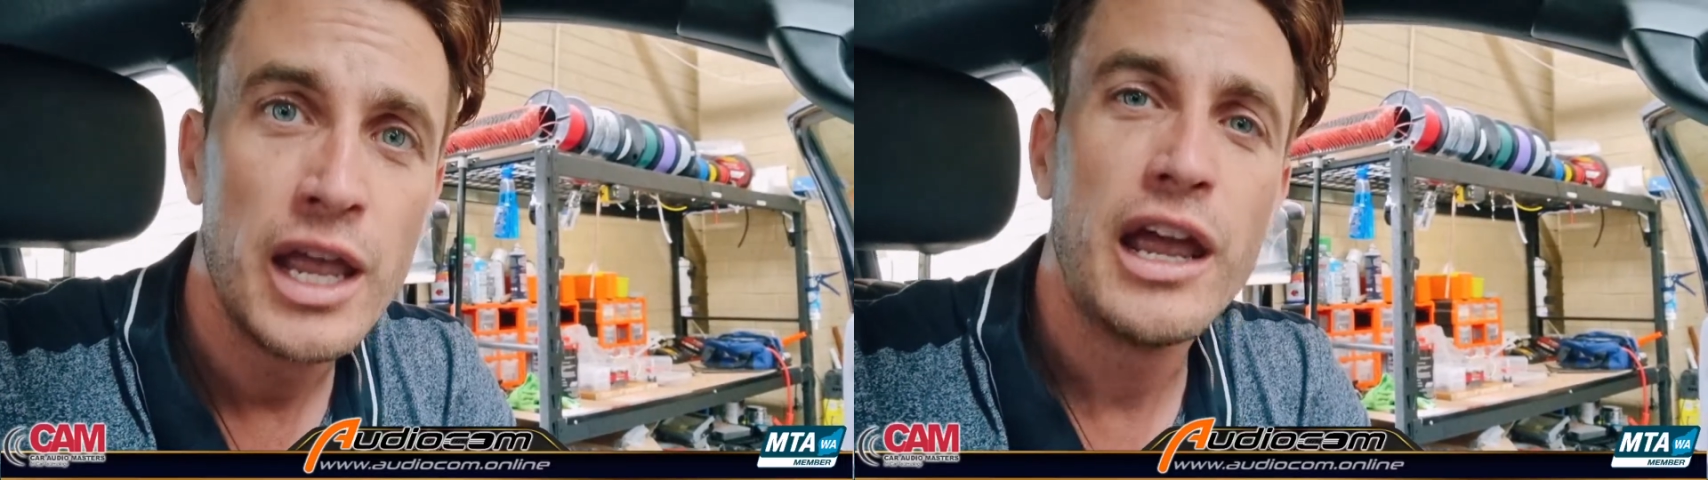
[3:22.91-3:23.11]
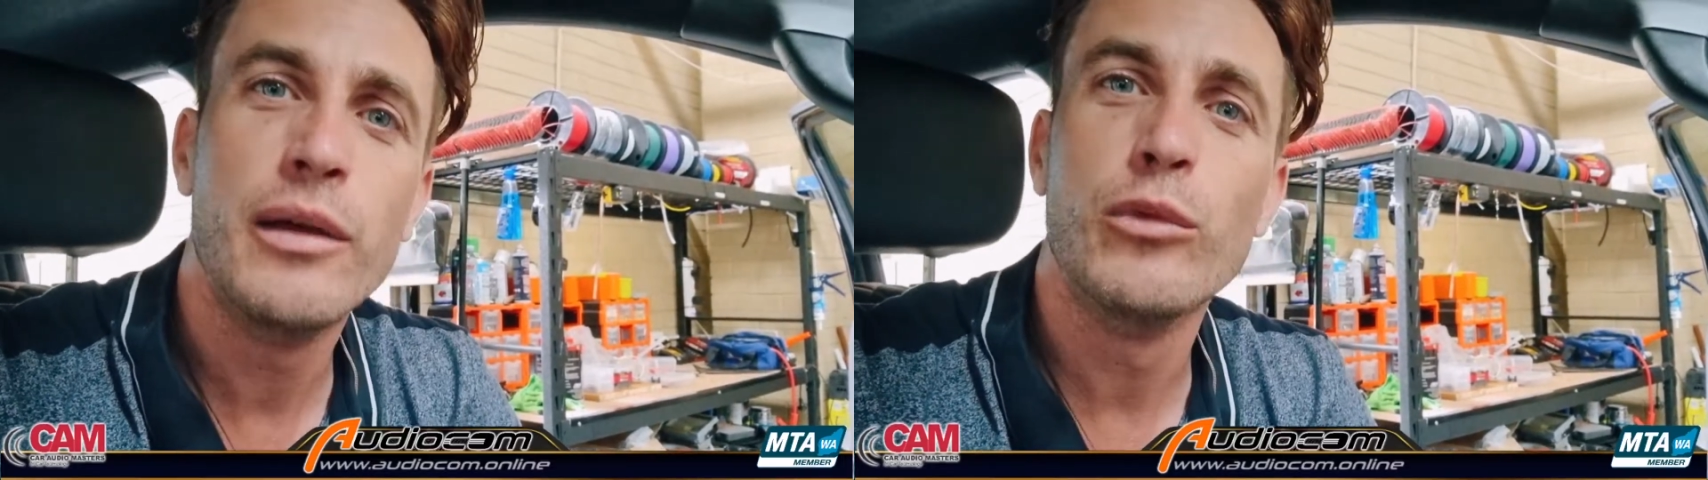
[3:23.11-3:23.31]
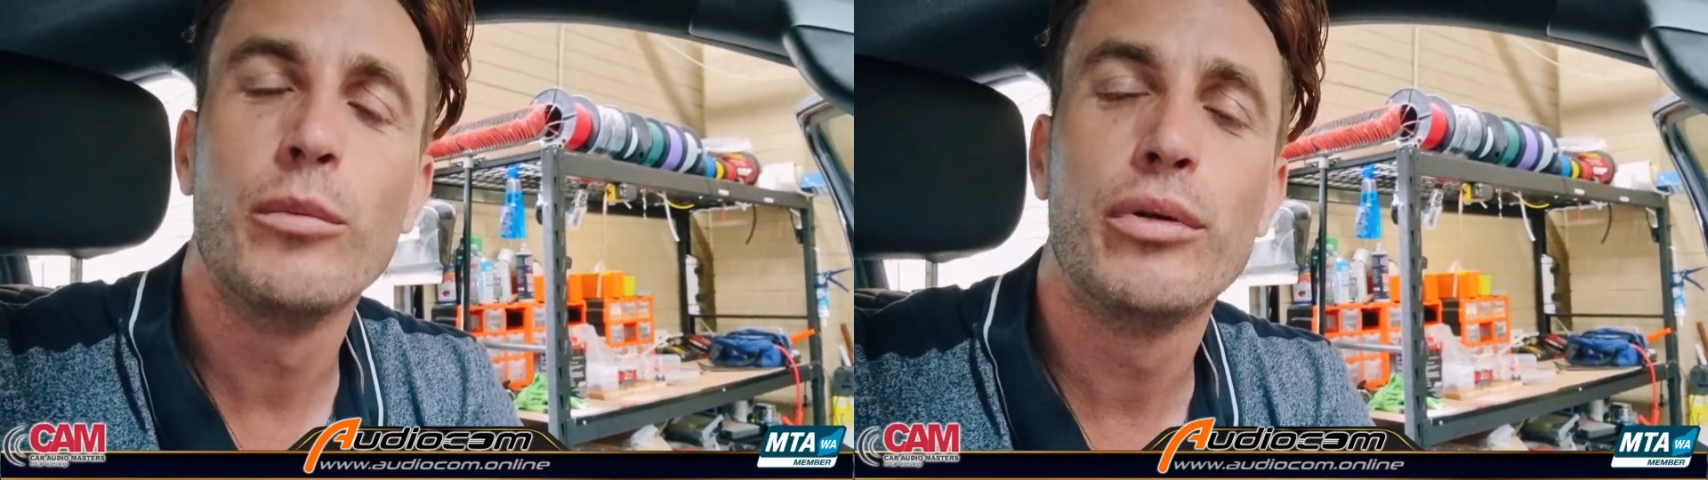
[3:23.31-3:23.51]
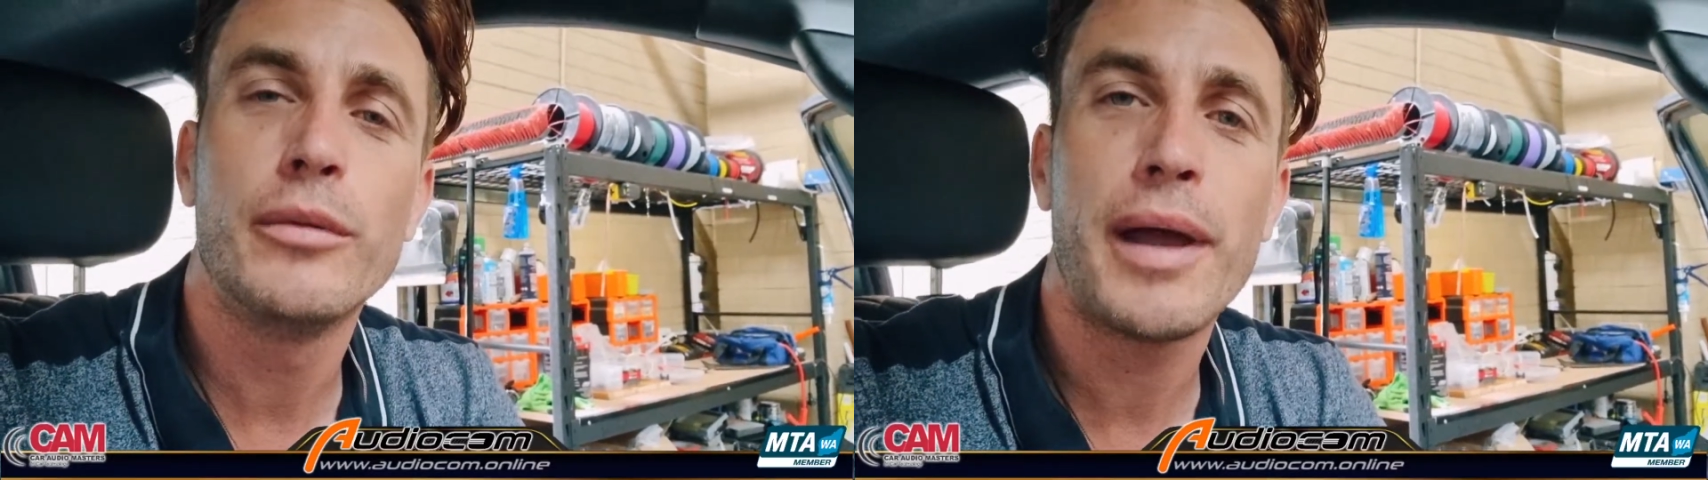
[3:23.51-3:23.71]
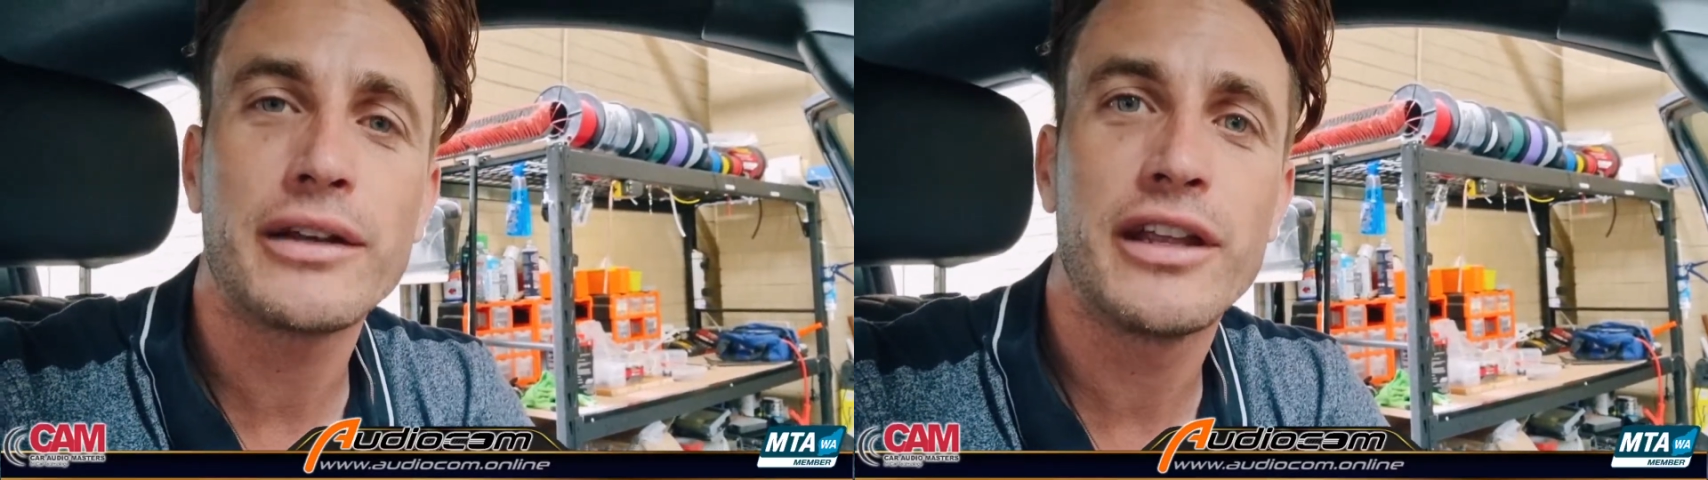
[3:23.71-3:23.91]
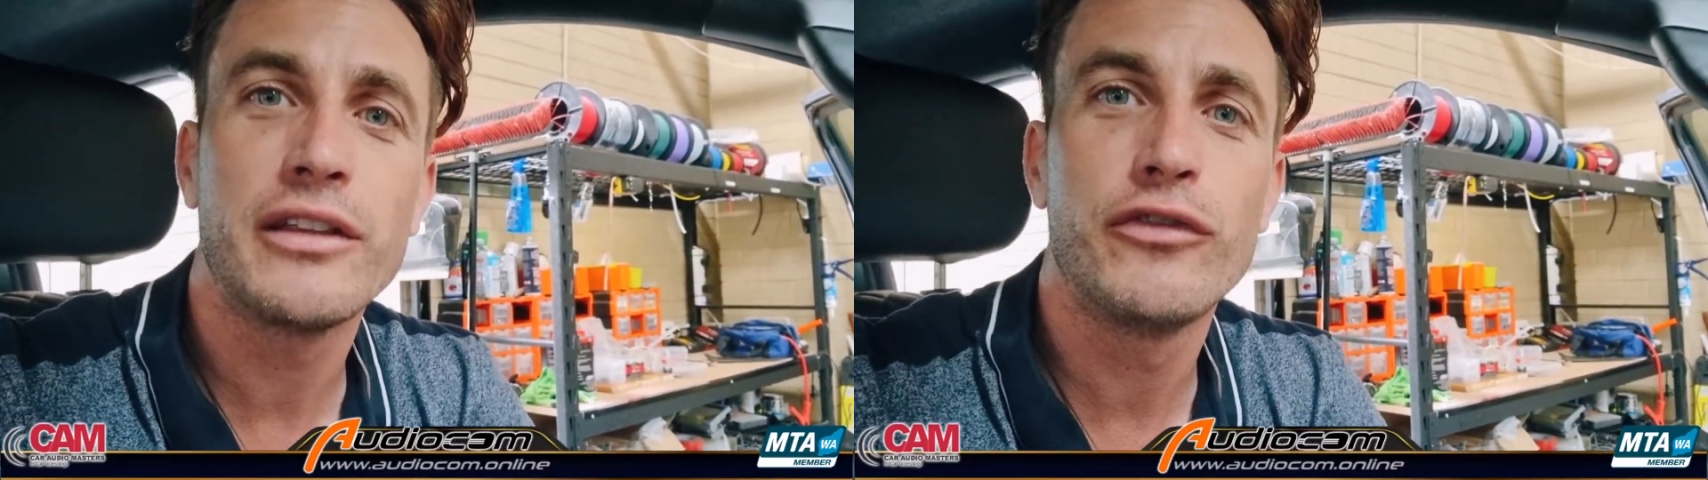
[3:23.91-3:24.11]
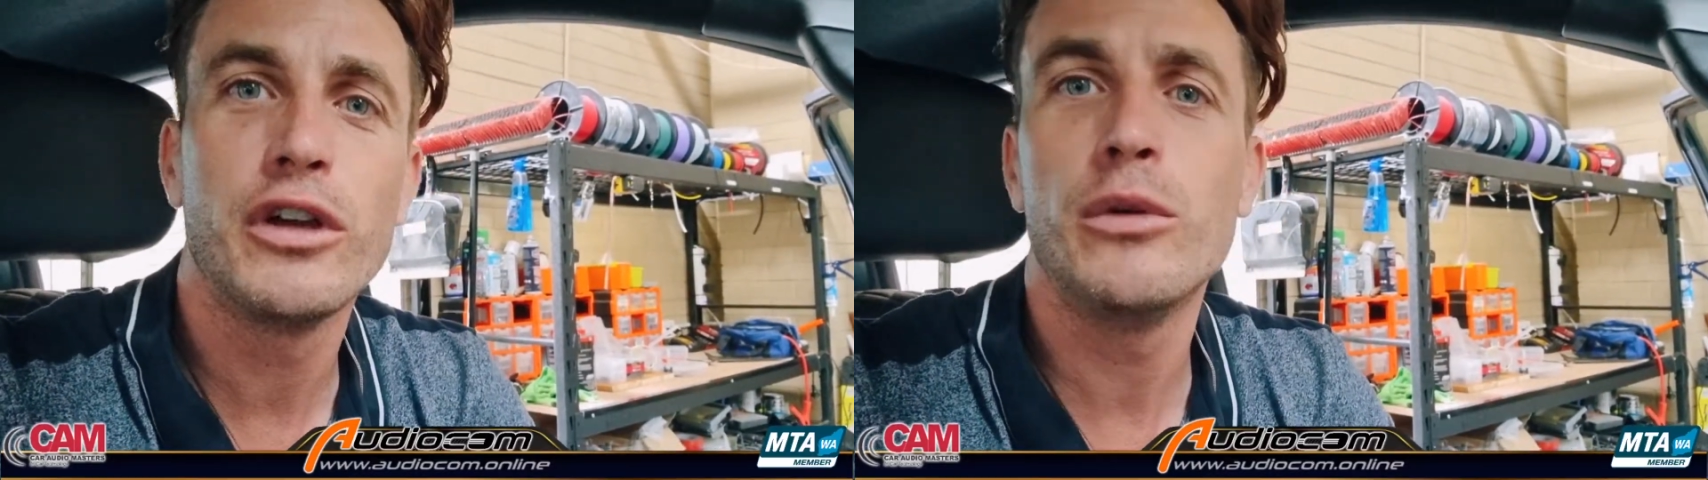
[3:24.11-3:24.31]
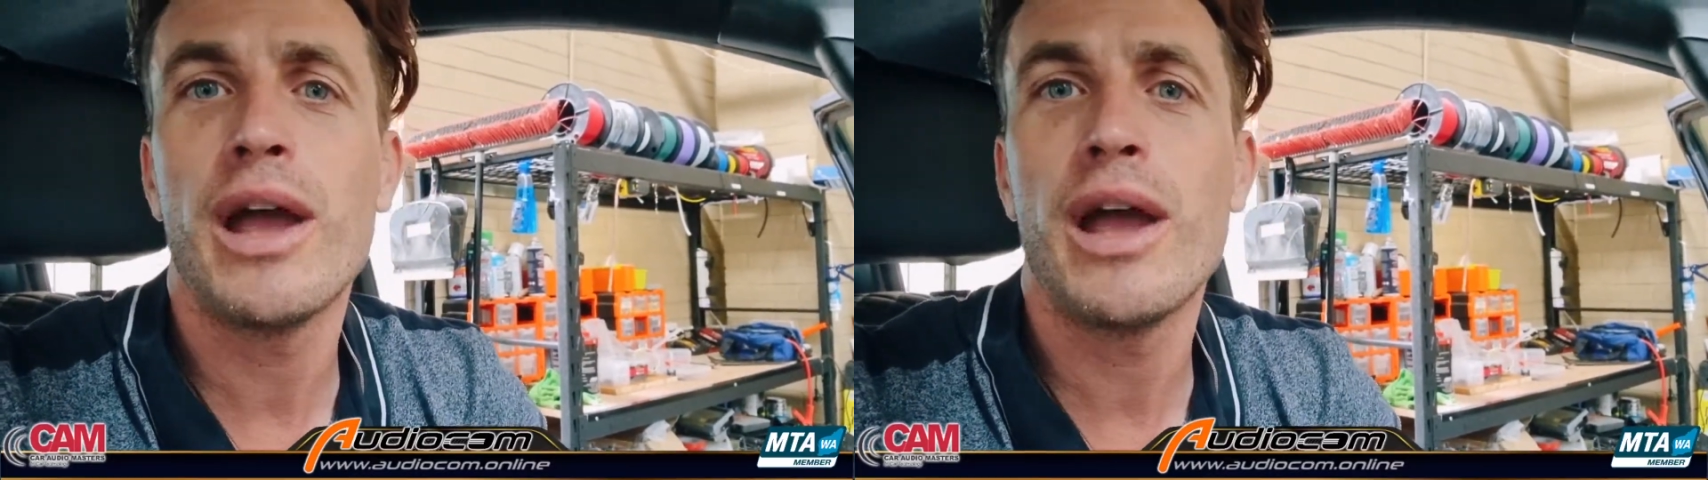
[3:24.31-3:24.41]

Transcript: and we'll put a pack together for you.